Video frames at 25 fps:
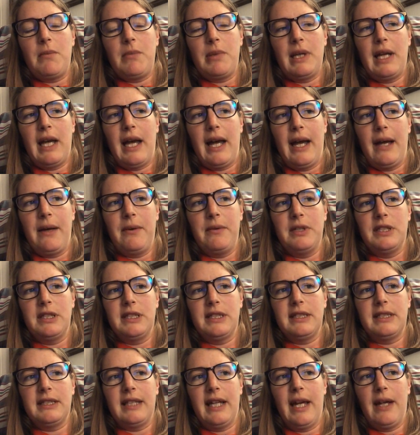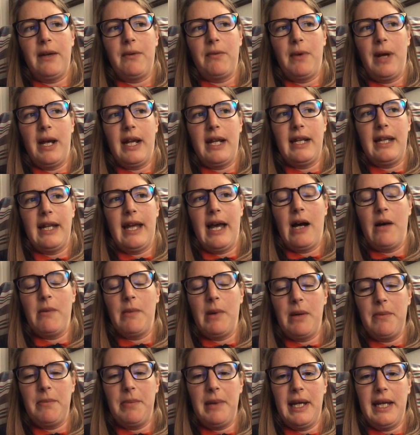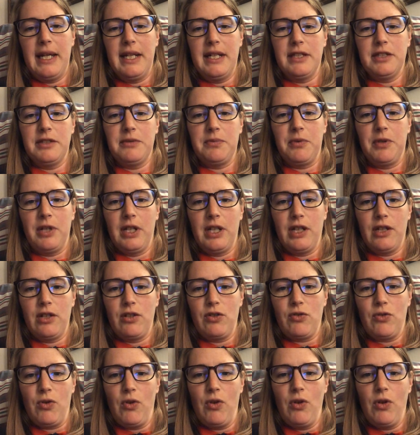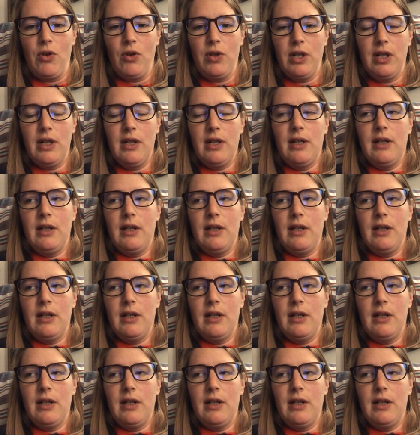yeah, I would say right now my pain is pretty controlled.